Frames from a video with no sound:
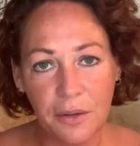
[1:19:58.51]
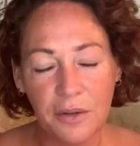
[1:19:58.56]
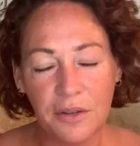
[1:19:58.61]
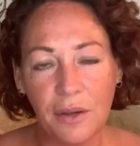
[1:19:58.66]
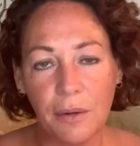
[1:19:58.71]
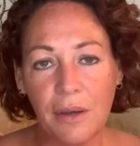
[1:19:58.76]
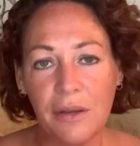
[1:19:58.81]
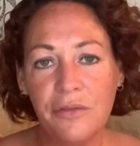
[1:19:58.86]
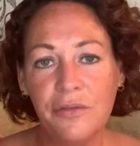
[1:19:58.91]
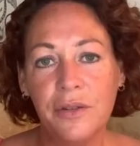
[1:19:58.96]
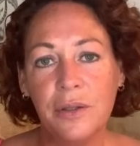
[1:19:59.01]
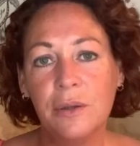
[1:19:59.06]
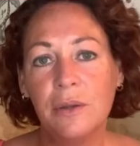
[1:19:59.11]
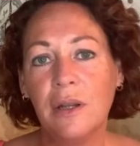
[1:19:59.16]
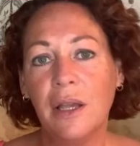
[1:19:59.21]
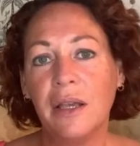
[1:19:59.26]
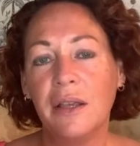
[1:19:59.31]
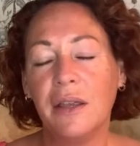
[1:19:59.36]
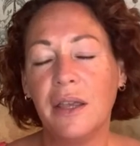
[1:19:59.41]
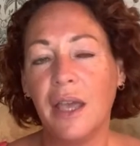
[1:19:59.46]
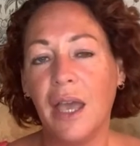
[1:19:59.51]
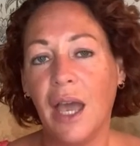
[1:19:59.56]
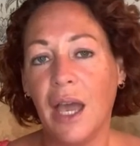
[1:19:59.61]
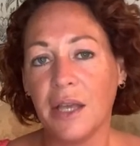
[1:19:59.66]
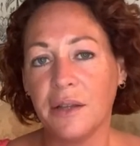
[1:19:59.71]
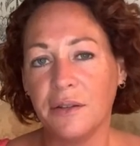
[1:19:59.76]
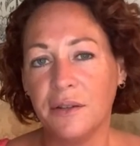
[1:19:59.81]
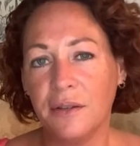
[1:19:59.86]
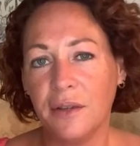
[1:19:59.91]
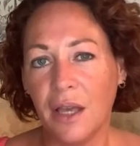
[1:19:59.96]
So I feel like it
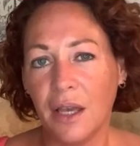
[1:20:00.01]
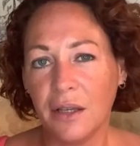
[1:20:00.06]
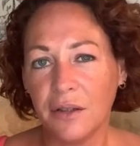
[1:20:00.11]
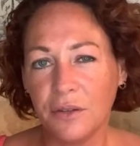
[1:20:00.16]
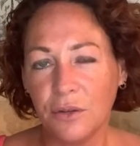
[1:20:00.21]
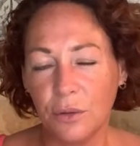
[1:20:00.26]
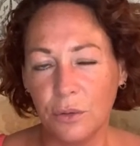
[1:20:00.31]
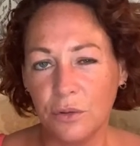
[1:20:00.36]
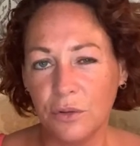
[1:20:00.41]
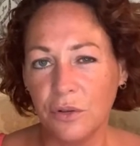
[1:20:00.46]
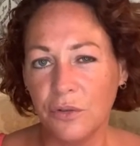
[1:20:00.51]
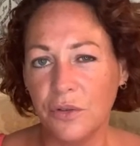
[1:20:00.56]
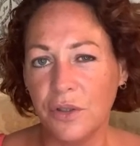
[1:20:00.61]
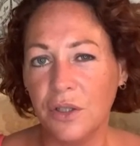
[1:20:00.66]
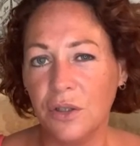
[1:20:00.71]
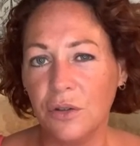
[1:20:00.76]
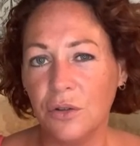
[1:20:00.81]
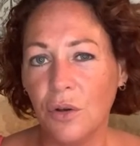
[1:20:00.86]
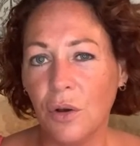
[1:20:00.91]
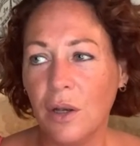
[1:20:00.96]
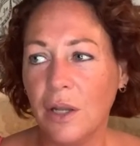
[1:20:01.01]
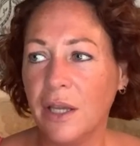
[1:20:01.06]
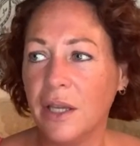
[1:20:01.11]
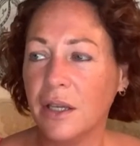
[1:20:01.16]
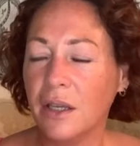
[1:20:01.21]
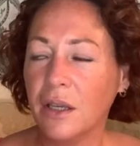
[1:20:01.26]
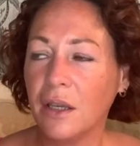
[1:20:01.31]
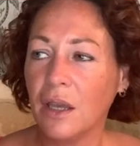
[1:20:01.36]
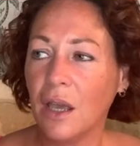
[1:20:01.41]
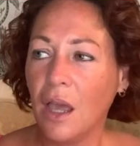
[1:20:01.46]
has that sort of
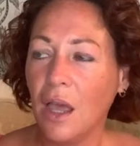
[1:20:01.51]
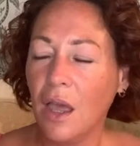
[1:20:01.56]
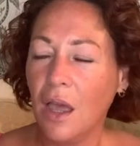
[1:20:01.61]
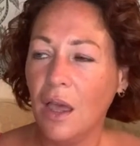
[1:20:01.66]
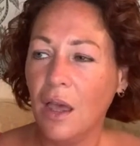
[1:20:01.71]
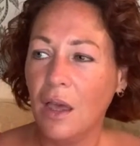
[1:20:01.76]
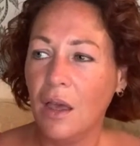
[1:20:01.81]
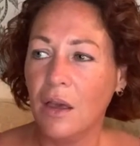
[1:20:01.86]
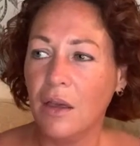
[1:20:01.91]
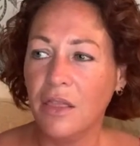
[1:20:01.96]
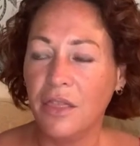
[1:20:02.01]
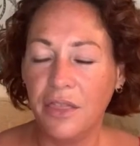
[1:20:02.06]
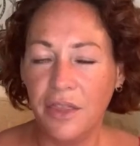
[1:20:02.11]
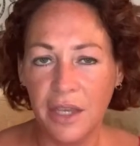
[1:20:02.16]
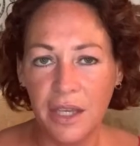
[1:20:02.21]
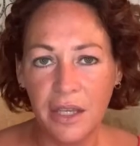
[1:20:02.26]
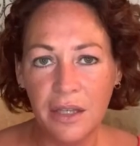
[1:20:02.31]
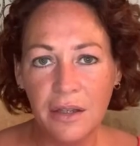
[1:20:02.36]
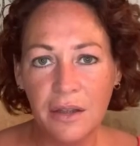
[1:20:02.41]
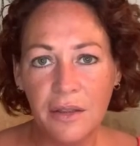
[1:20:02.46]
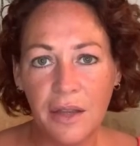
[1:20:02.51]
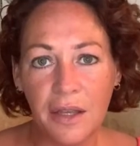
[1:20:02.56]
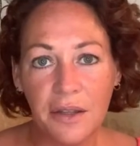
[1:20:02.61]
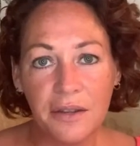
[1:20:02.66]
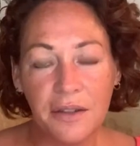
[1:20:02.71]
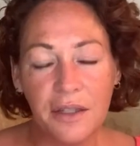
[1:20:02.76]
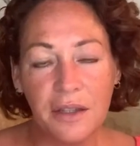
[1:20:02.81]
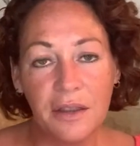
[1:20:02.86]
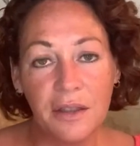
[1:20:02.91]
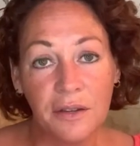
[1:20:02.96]
indolic thing that's
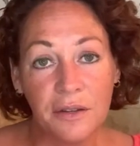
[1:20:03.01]
in the